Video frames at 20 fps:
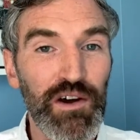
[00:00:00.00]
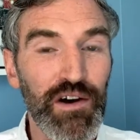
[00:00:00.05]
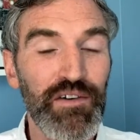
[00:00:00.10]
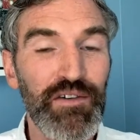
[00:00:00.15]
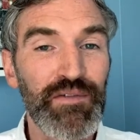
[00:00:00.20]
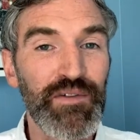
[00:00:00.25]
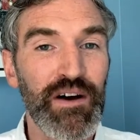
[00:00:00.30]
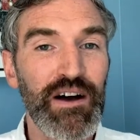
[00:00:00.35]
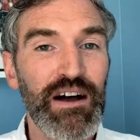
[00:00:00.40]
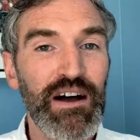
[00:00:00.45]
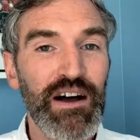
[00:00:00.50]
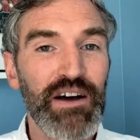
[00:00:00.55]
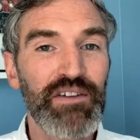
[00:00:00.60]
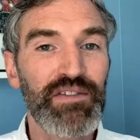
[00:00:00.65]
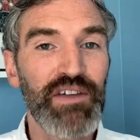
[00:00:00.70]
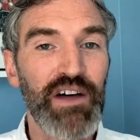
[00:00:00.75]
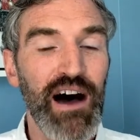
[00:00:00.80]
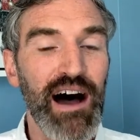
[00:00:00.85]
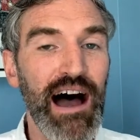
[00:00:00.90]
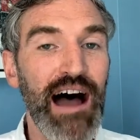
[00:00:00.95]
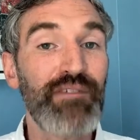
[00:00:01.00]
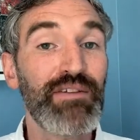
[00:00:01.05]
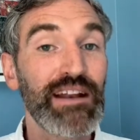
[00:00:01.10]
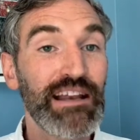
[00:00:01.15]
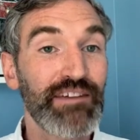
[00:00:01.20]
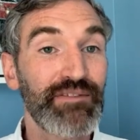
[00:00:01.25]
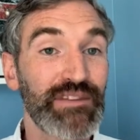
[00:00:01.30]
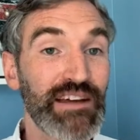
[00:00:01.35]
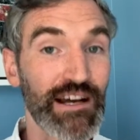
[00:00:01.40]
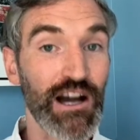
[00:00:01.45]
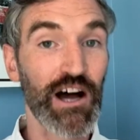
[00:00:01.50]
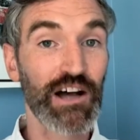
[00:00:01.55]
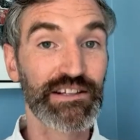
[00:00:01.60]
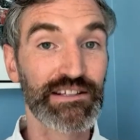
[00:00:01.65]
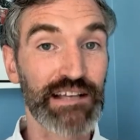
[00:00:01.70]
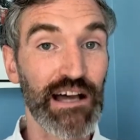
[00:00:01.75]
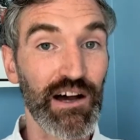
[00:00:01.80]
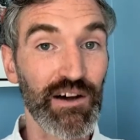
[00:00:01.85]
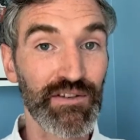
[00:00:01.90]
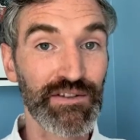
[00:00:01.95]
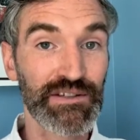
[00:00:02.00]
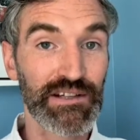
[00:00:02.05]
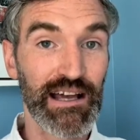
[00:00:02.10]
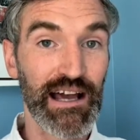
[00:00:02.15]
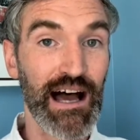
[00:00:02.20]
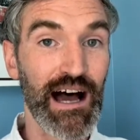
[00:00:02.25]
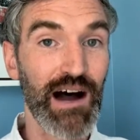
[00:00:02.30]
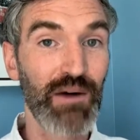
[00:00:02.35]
of the heavy lifting ourselves.